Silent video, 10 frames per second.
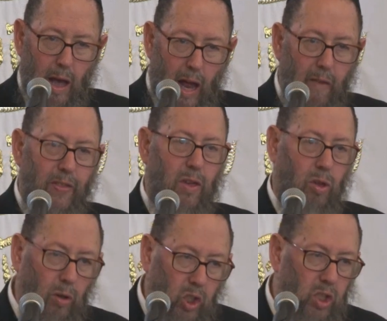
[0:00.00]
And if this
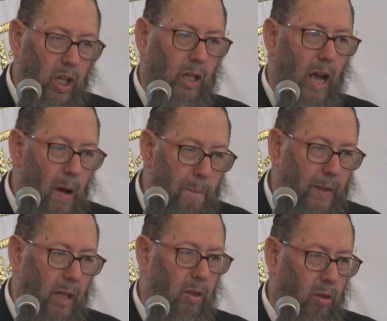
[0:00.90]
surgeon is a
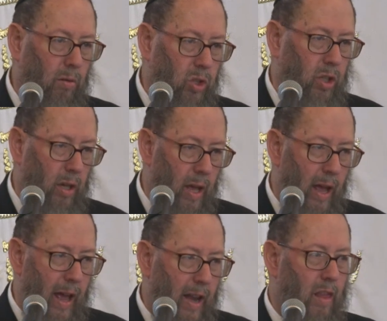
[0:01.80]
competent surgeon,
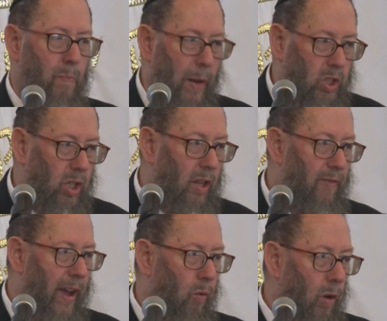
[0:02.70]
and especially in the
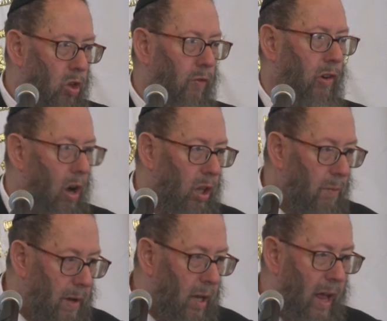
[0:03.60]
fact once you've called
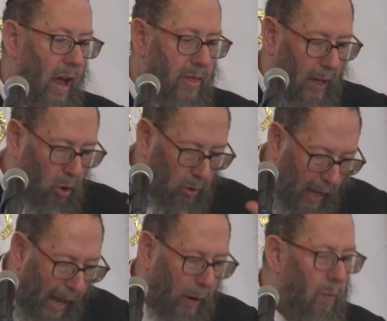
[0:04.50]
him in, then you
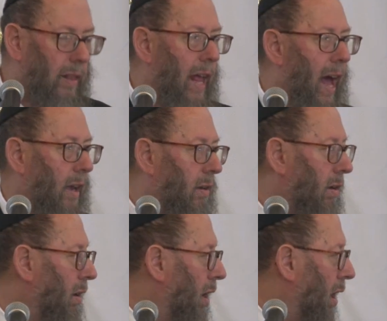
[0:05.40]
take with that,
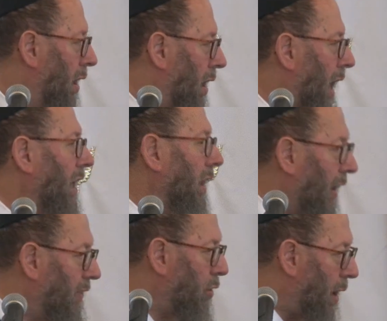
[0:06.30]
and you
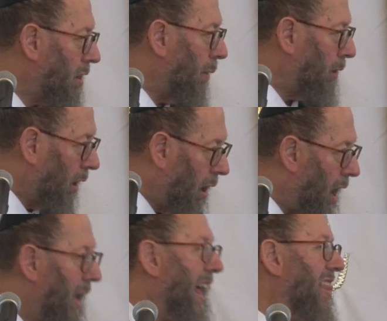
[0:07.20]
leave the rest up to
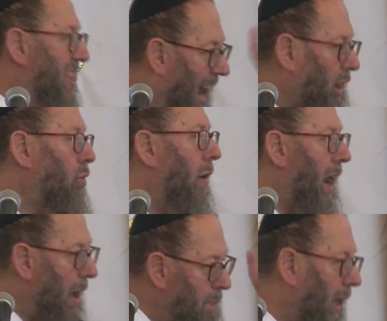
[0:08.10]
God. That's what
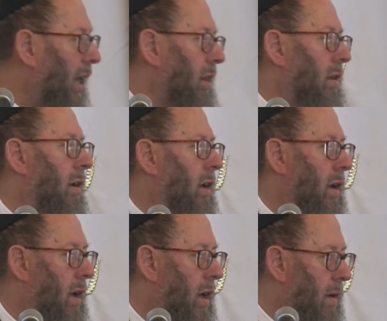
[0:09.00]
I mean.
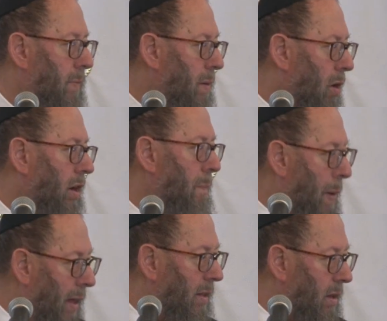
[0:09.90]
Be more
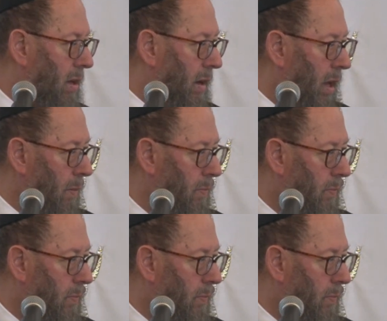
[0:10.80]
dependent on him.